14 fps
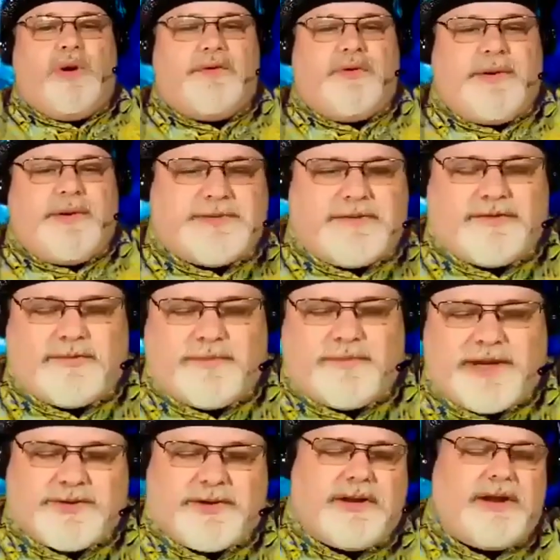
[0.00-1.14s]
reminds me through
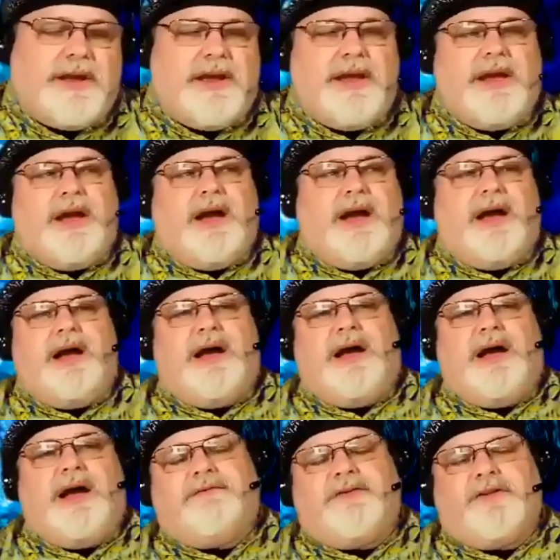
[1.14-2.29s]
Patreon.
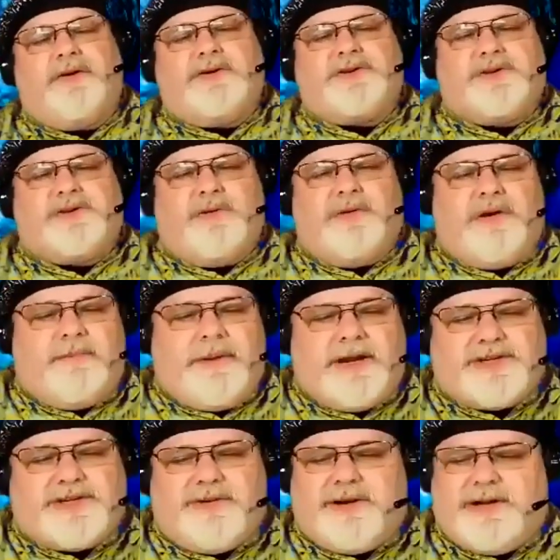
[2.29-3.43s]
Uh, for those who are
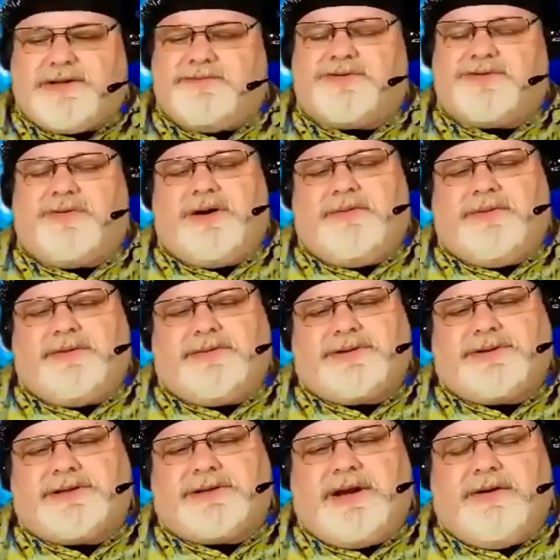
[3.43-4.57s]
Patreon
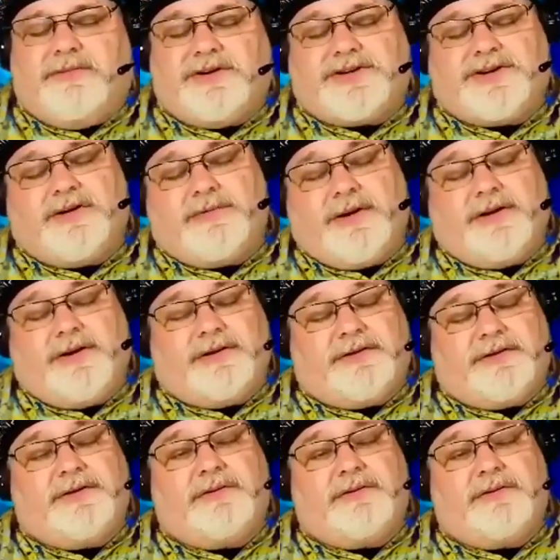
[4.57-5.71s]
subscribers, uh, which are my only
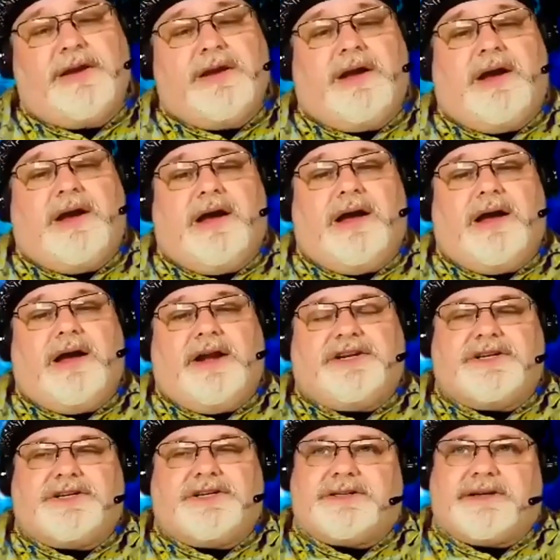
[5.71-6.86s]
two, uh, I
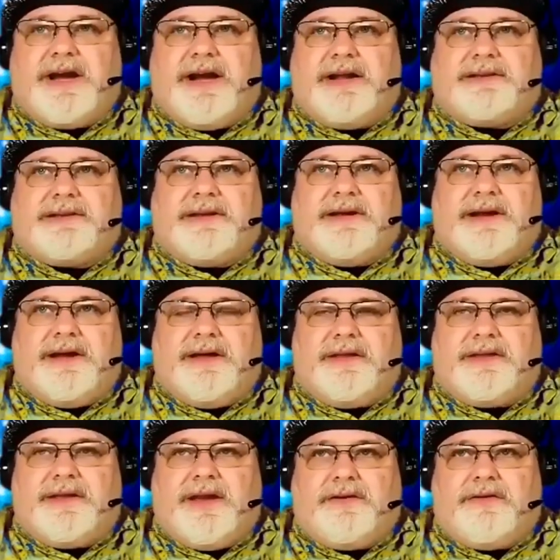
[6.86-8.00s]
just got uh,
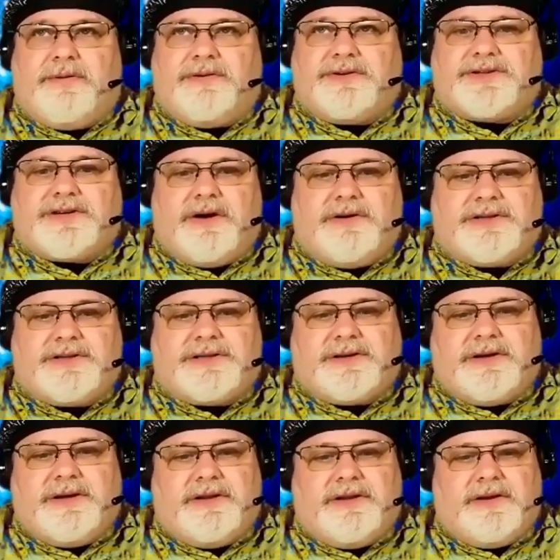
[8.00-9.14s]
the other postcards
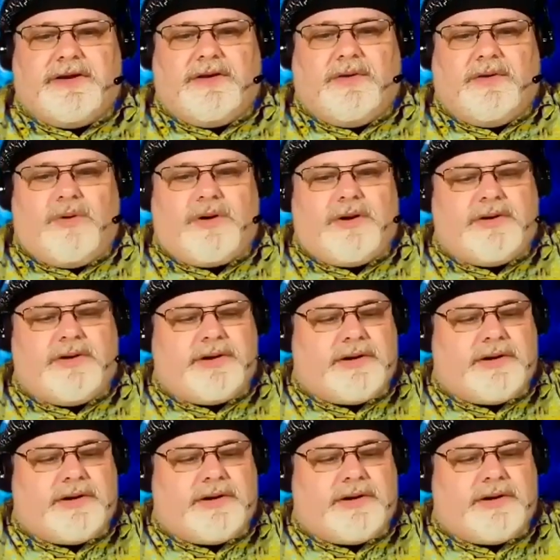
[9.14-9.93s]
in ordered,